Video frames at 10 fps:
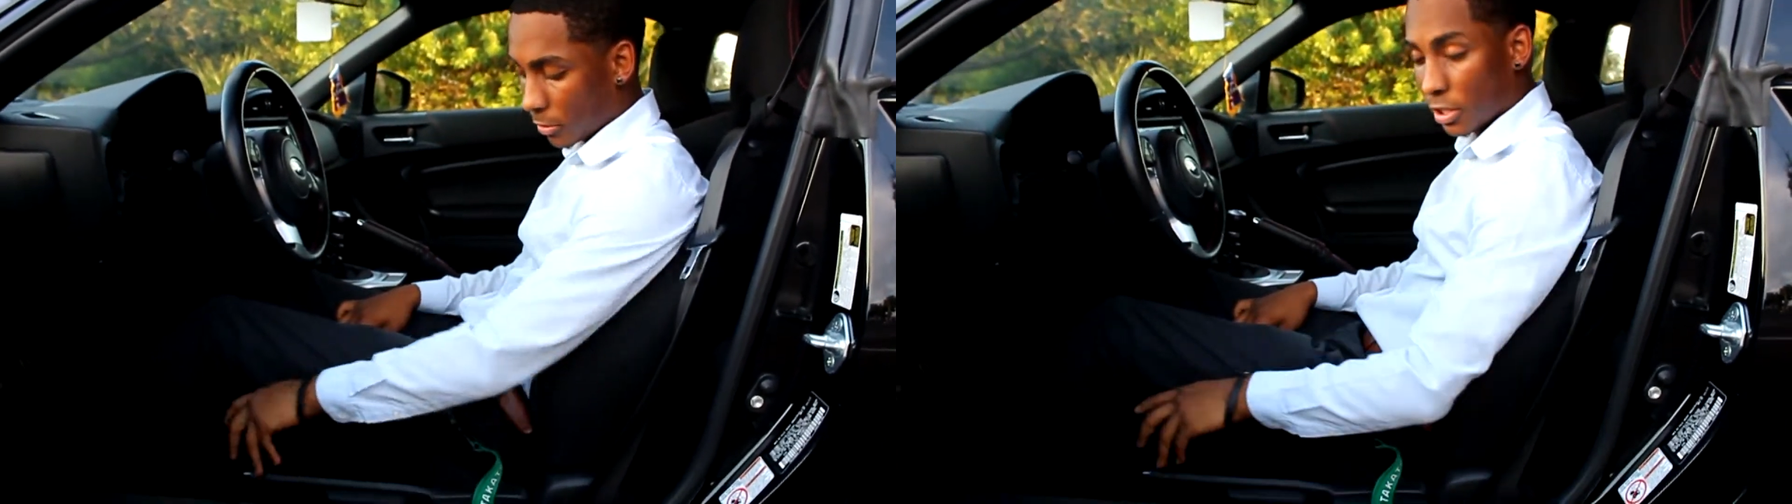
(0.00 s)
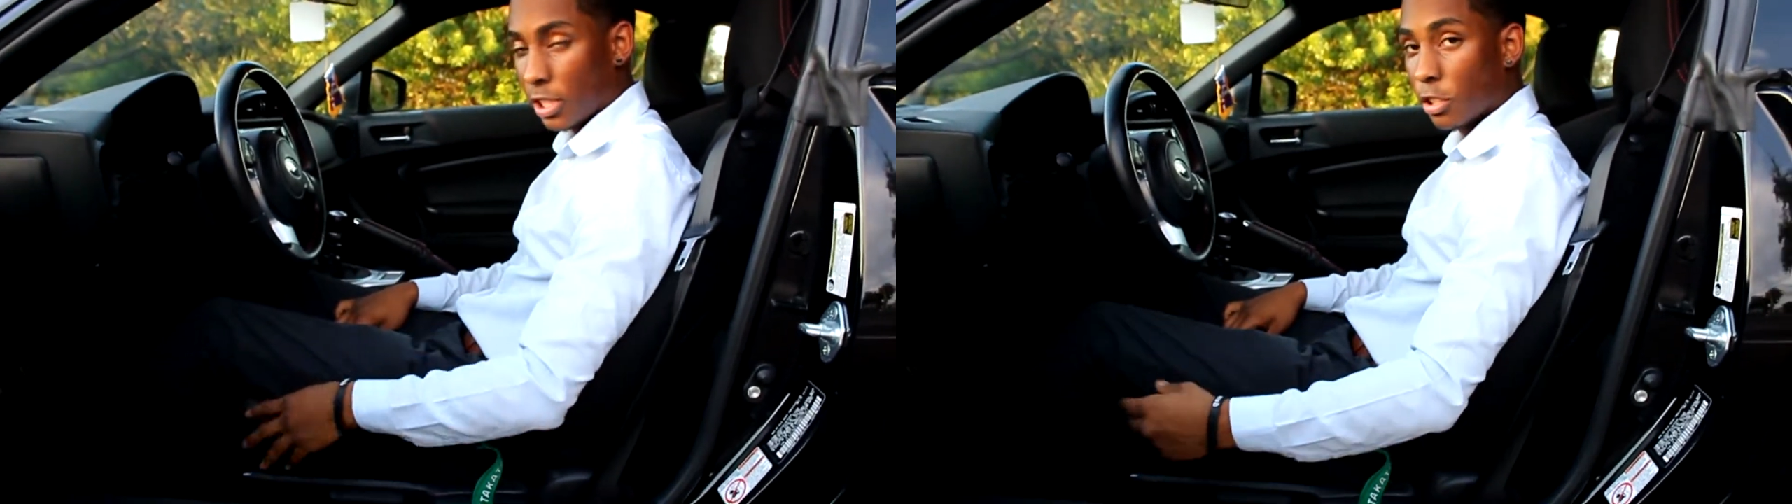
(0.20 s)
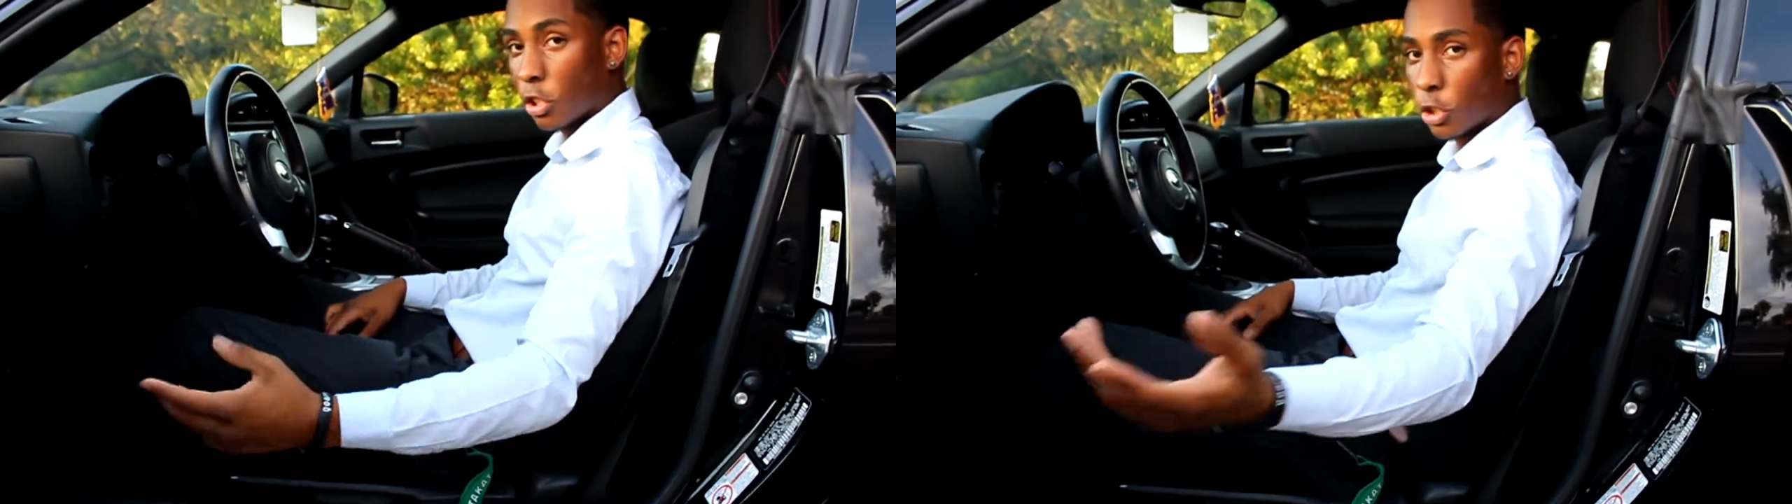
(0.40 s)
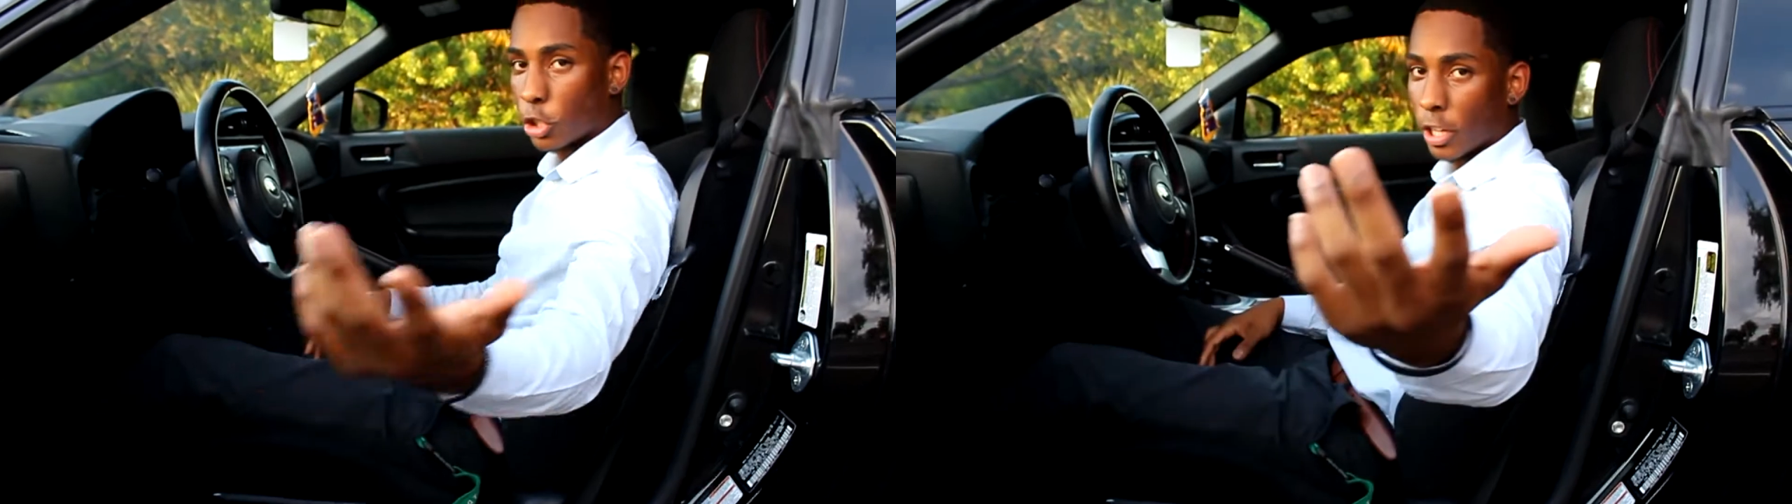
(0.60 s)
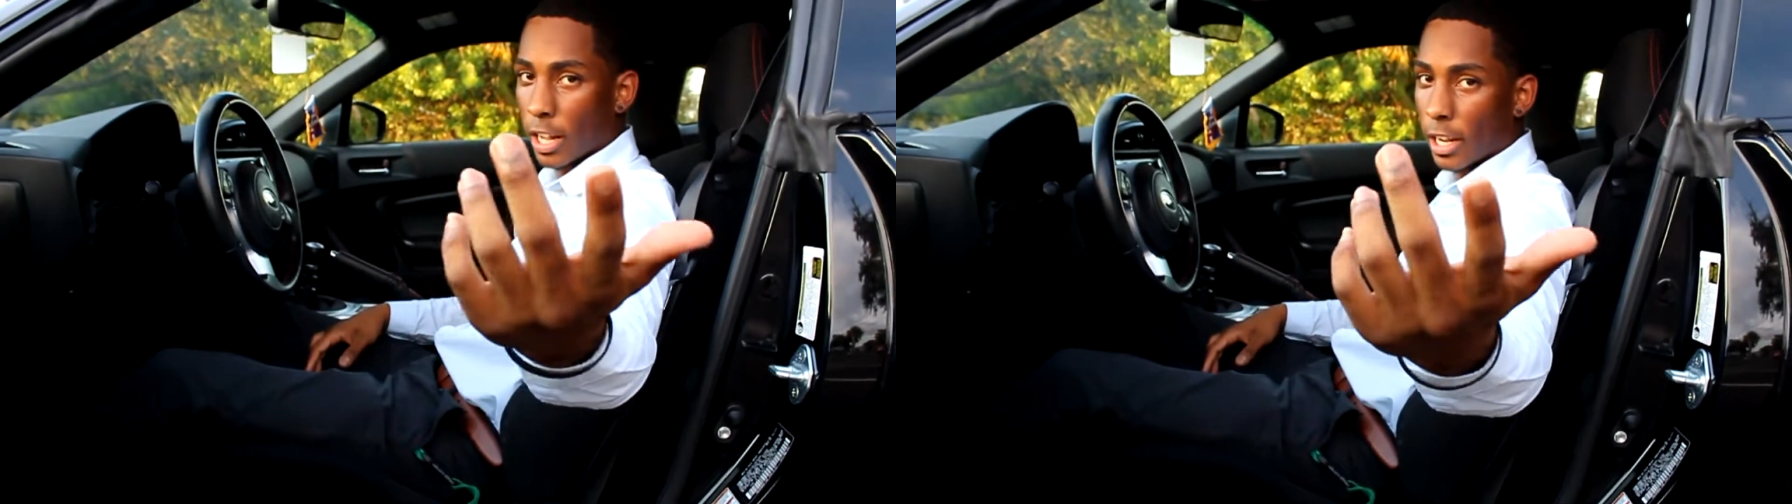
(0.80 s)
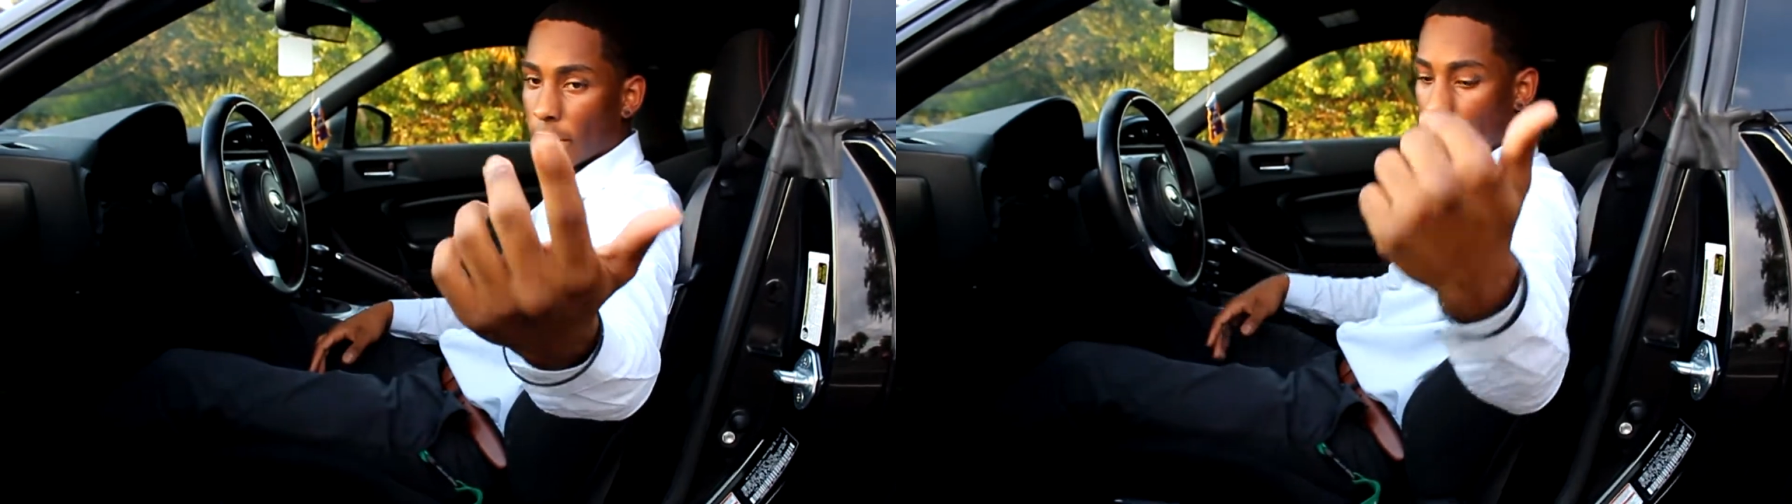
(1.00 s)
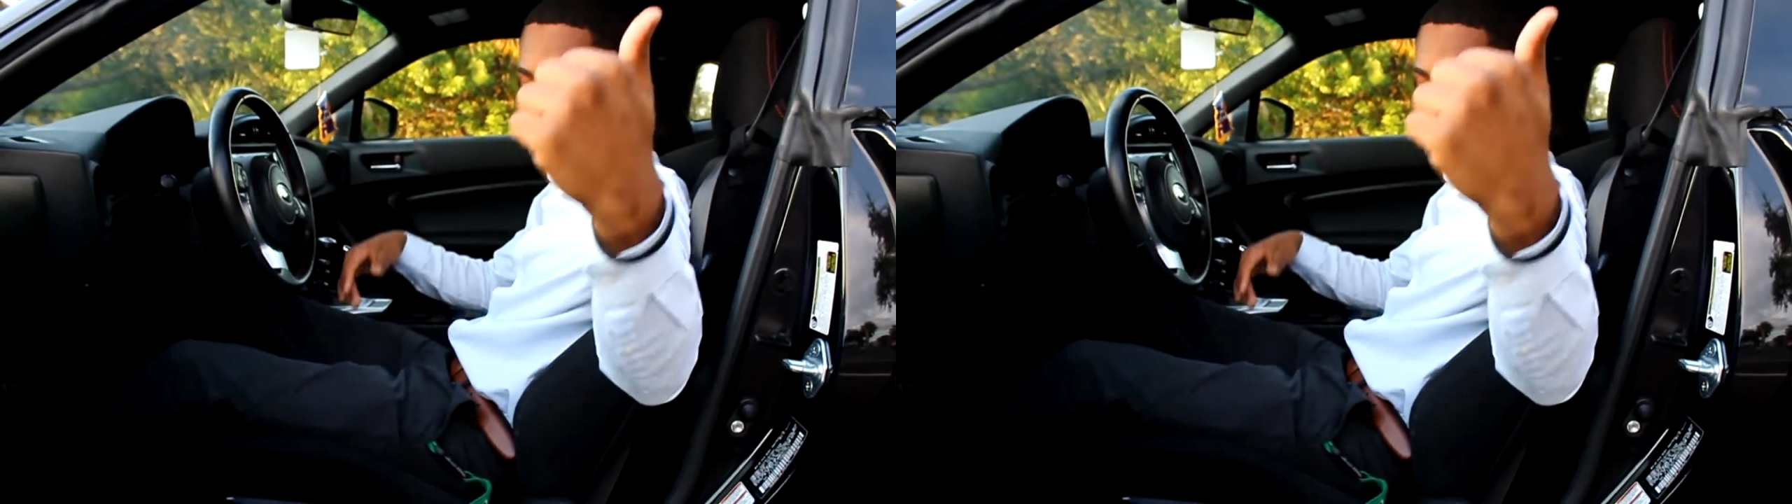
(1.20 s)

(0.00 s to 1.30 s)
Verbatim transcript: seats or should I